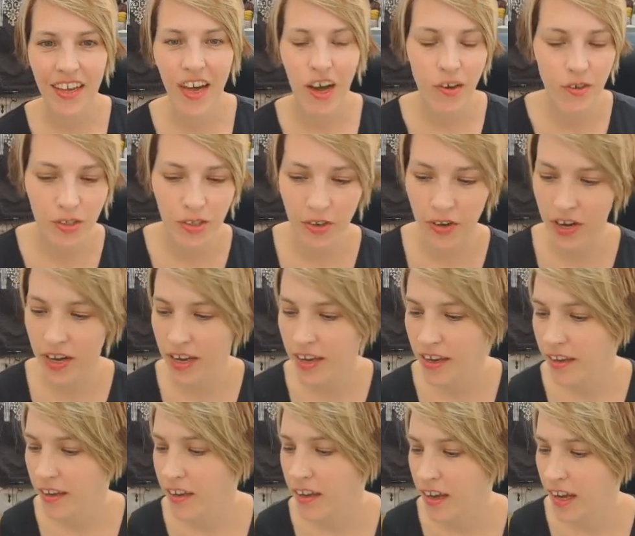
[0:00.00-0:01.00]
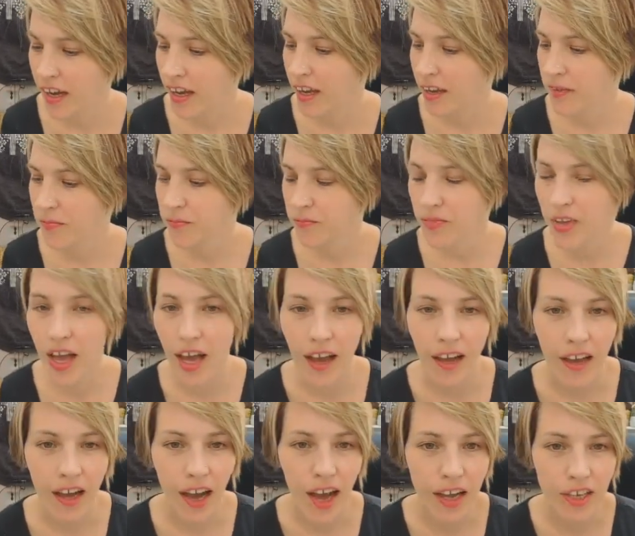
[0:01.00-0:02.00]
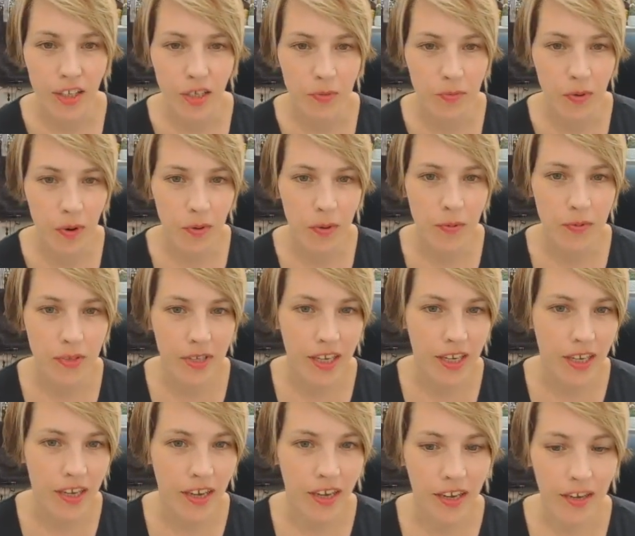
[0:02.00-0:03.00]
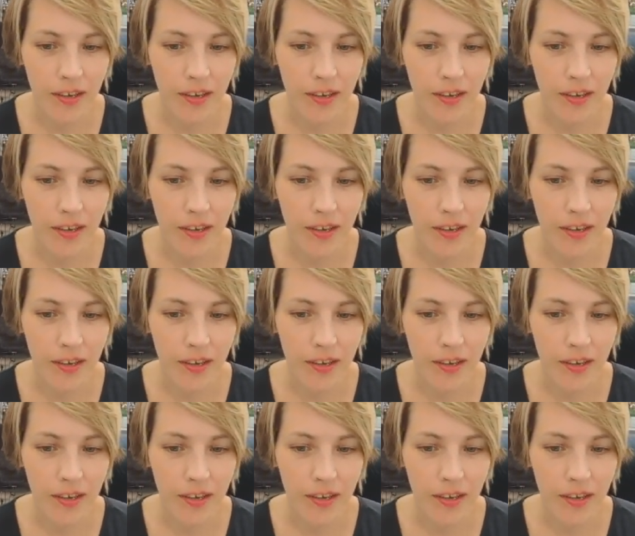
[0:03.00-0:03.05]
Oh, sorry. Yeah, I should probably